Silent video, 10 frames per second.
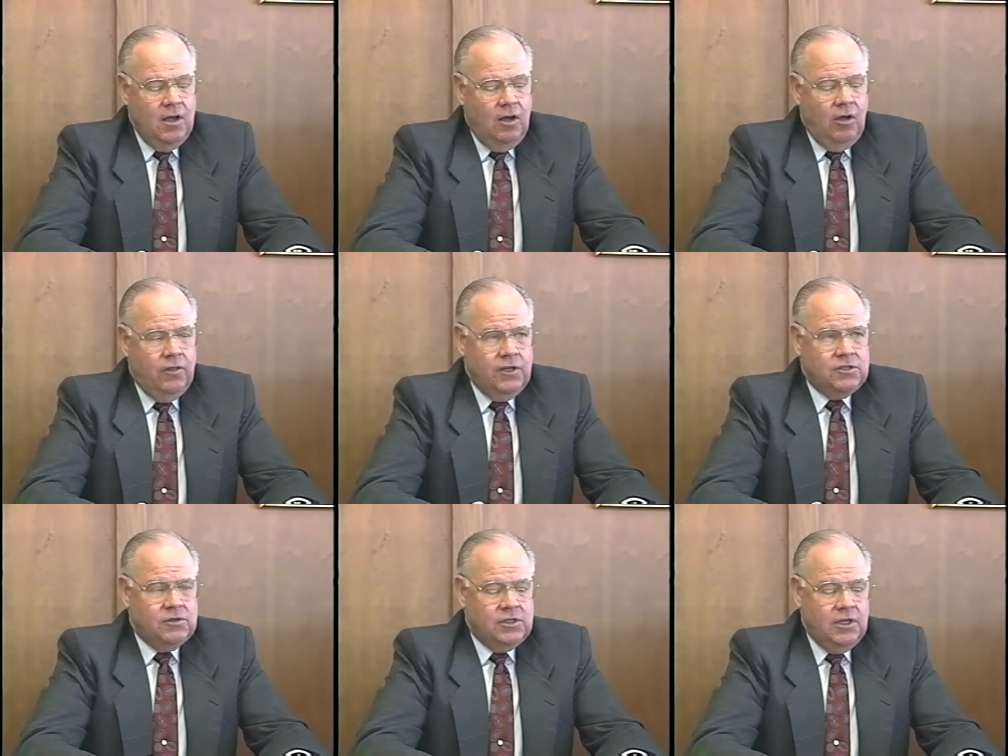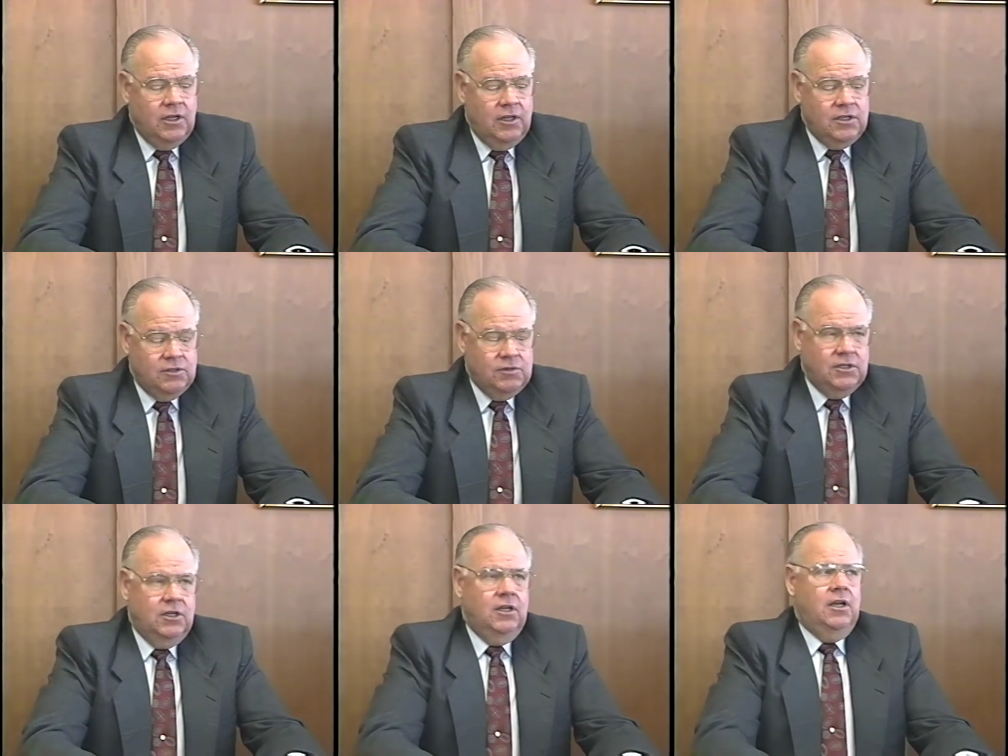Oh, this was a this was a
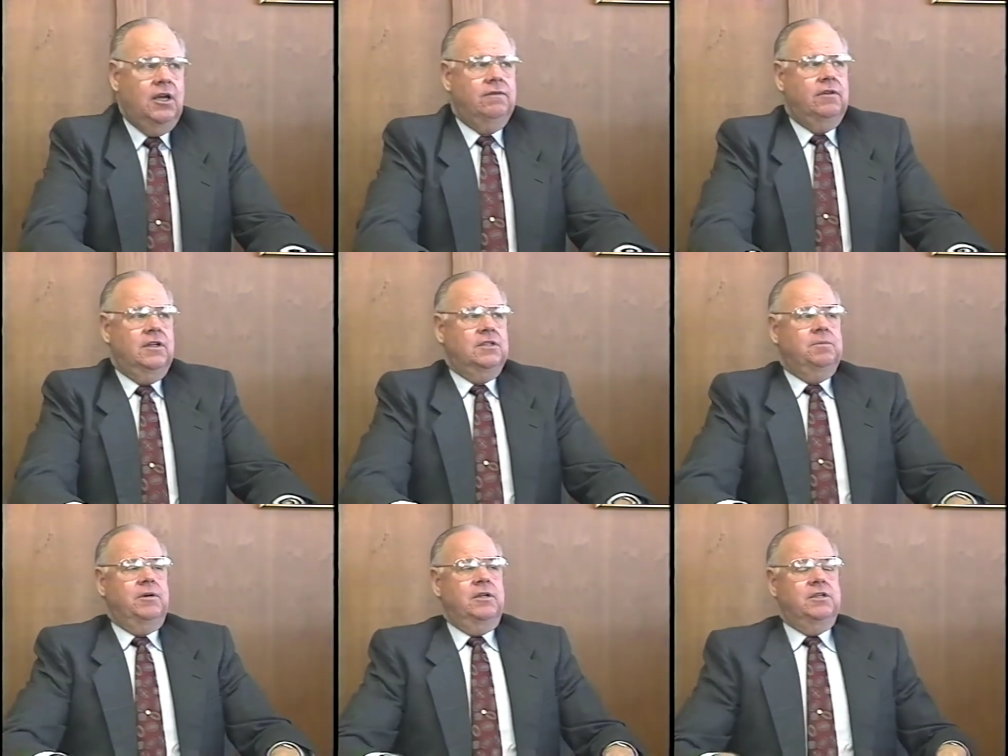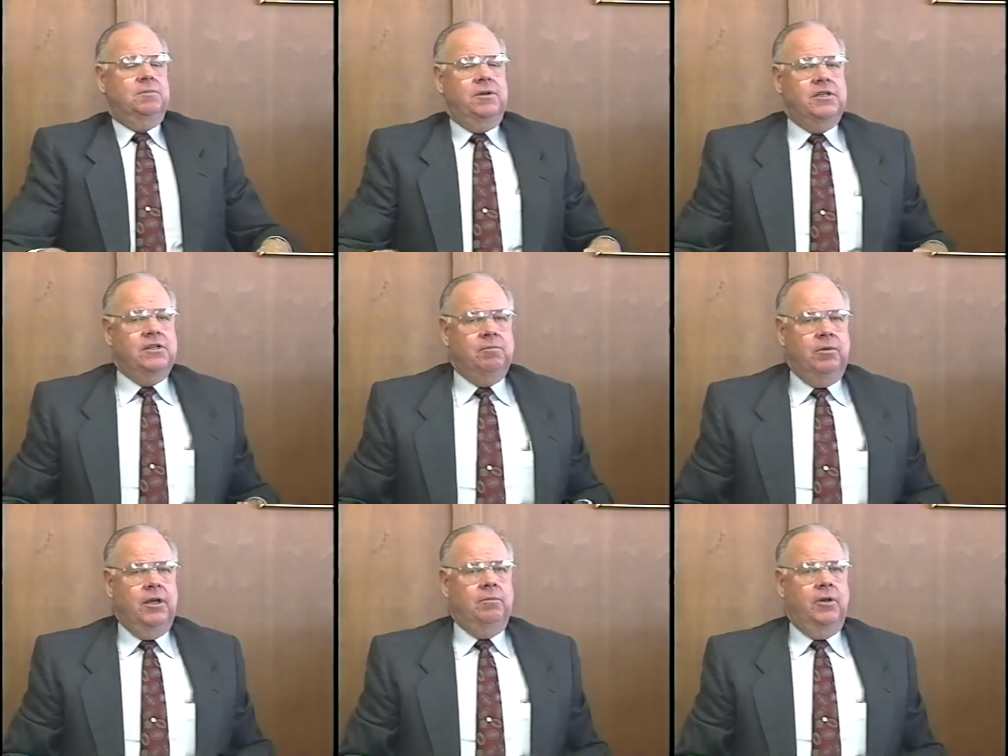delightful experience. President
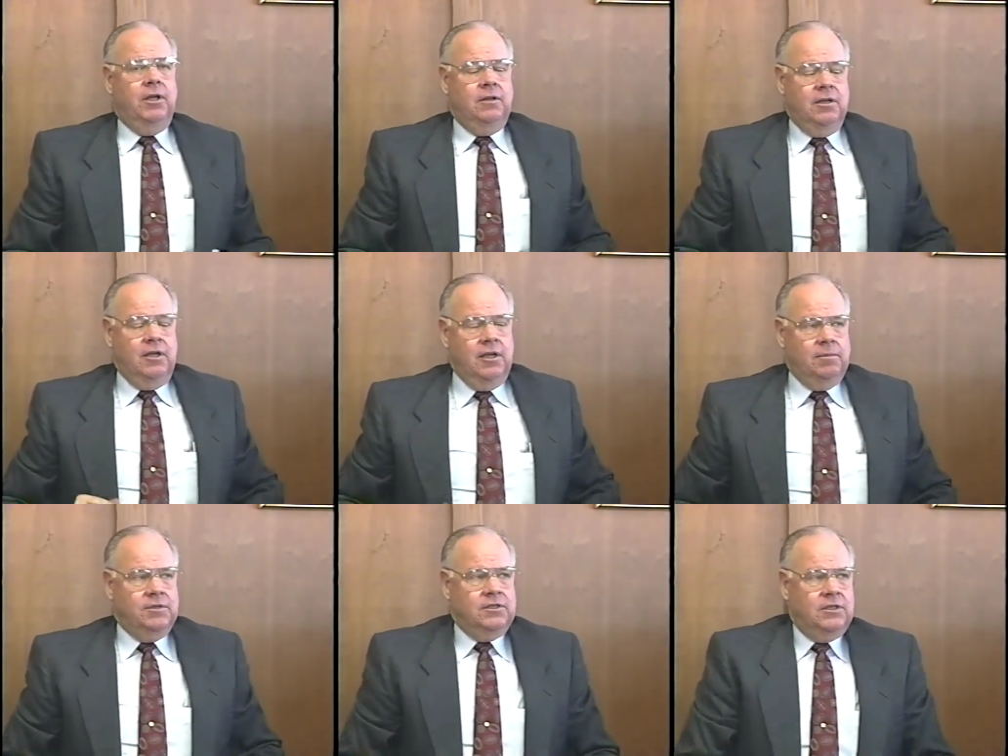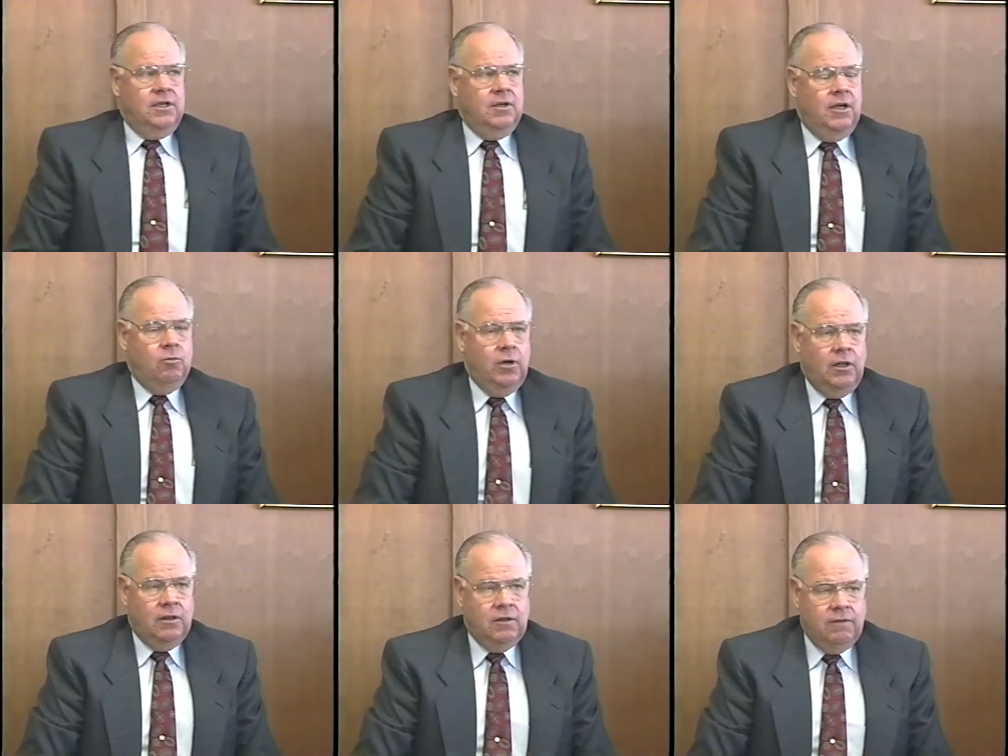Blood brought to the campus a, a
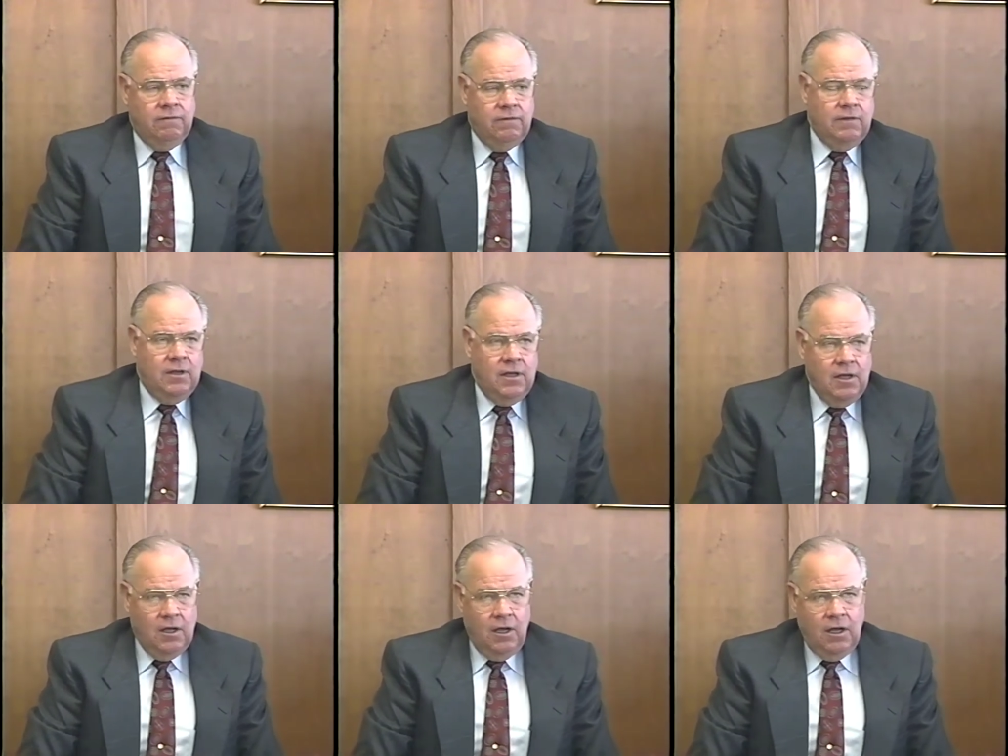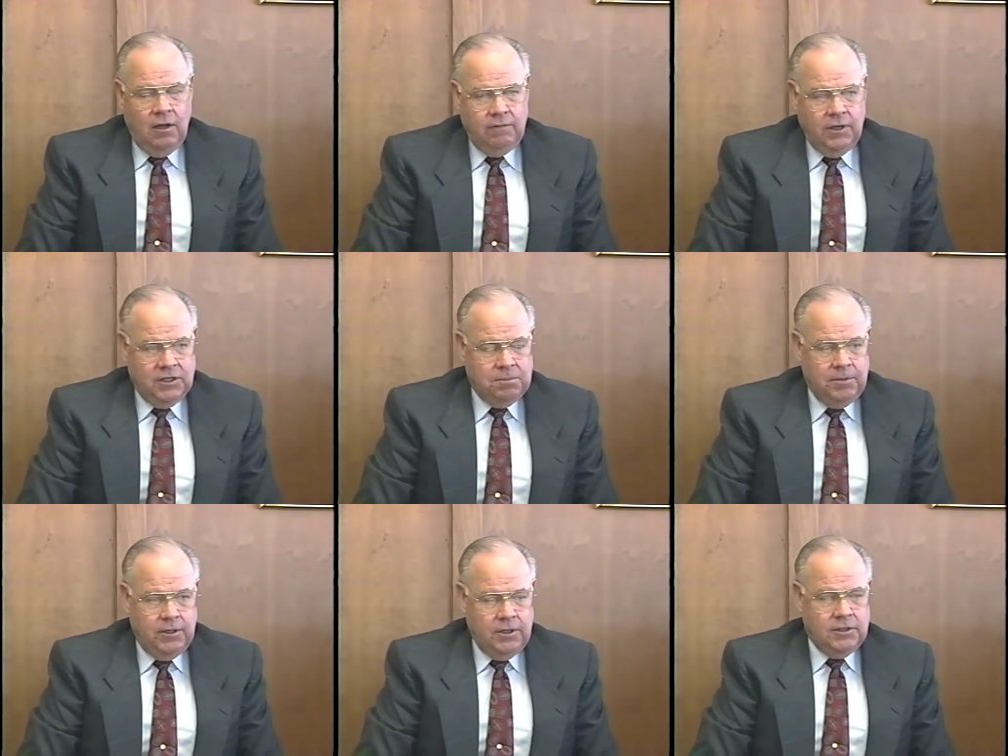wealth of of
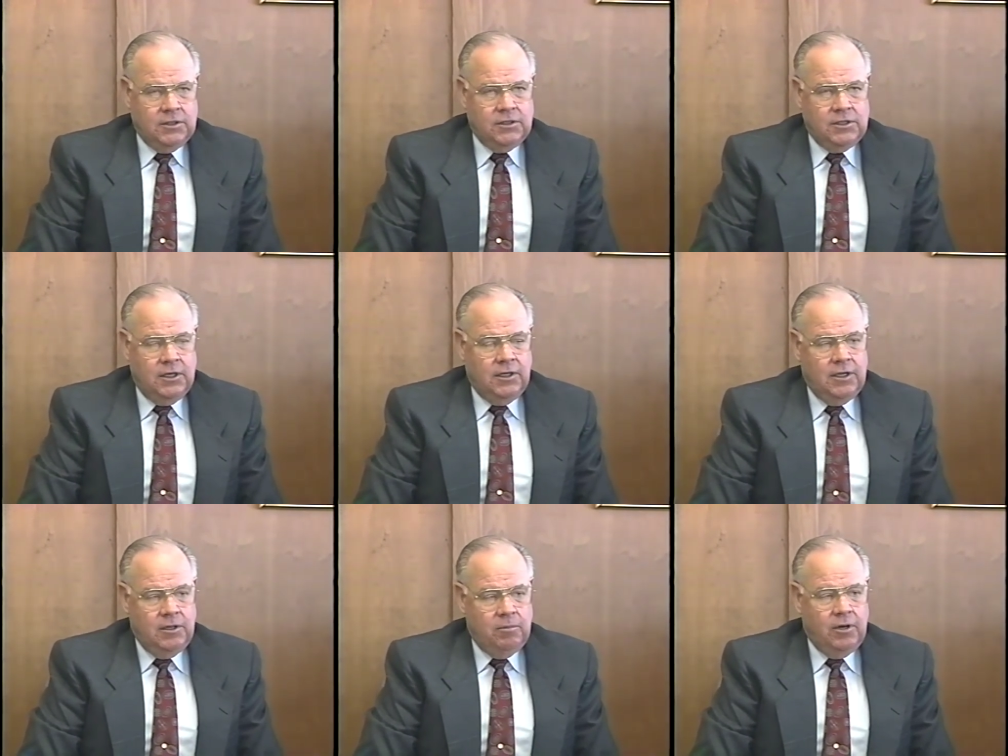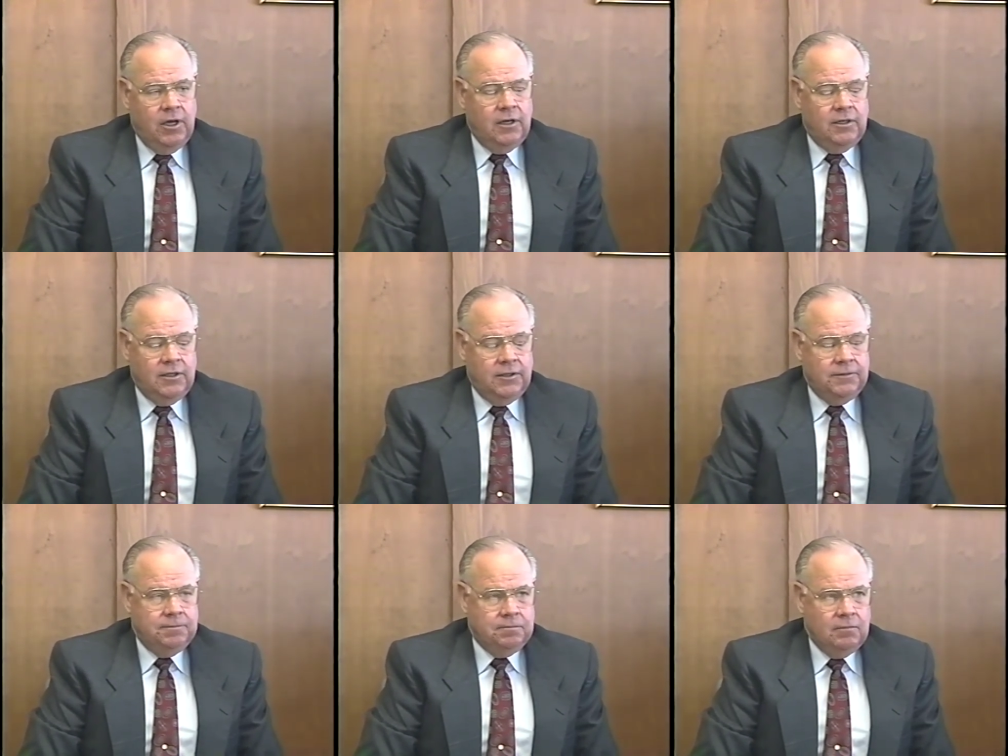experience. Uh, he brought uh,
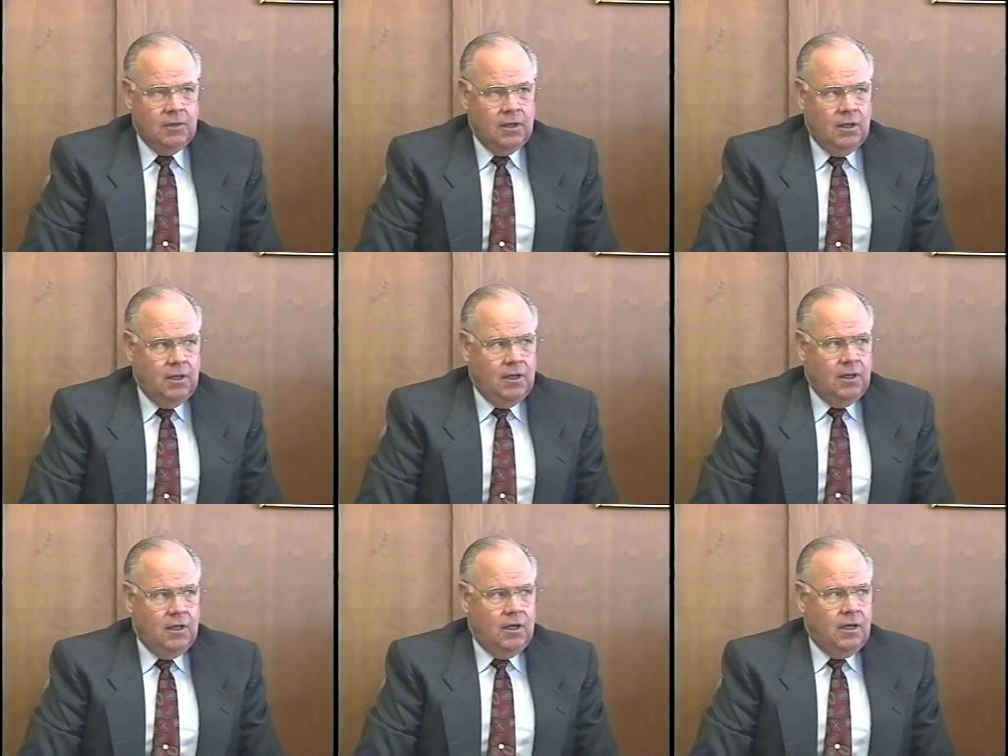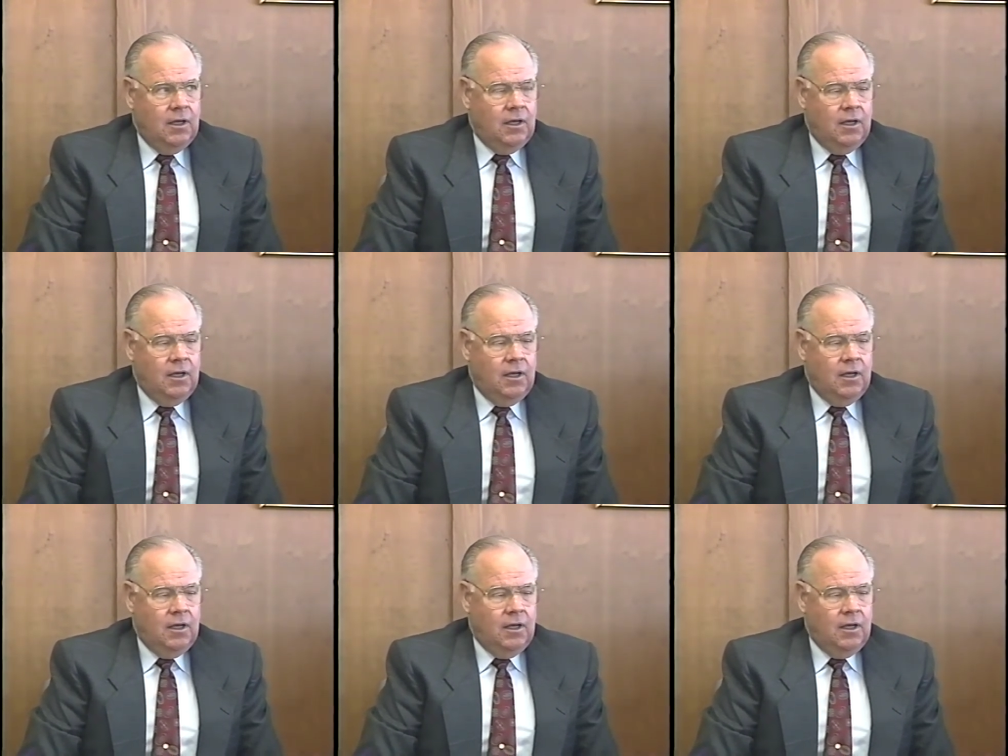uh, a